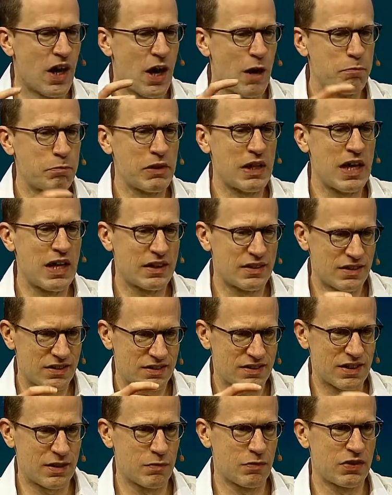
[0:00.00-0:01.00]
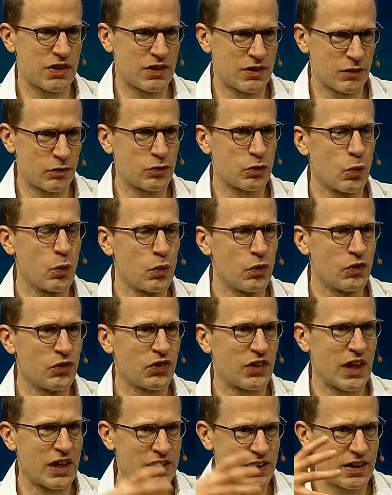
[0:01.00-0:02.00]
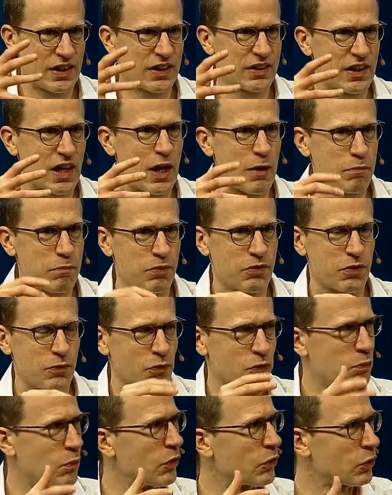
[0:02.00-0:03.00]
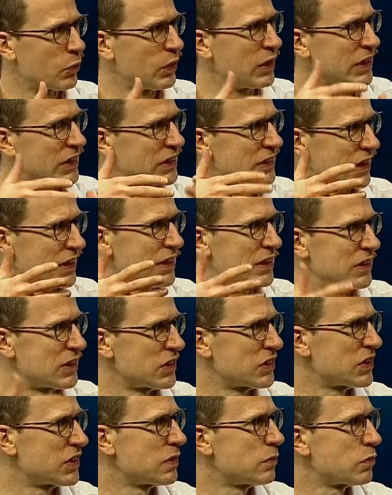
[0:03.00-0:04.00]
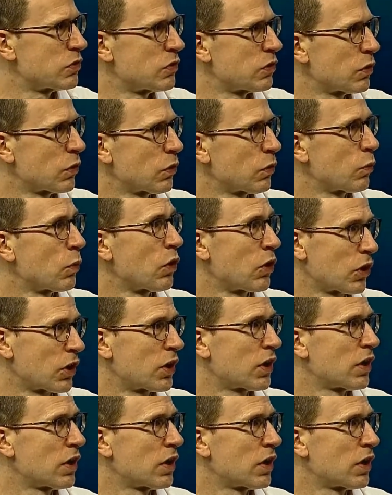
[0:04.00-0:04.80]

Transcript: applying the same set of tools, scaling it up, some small tweaks, and it just seems to work.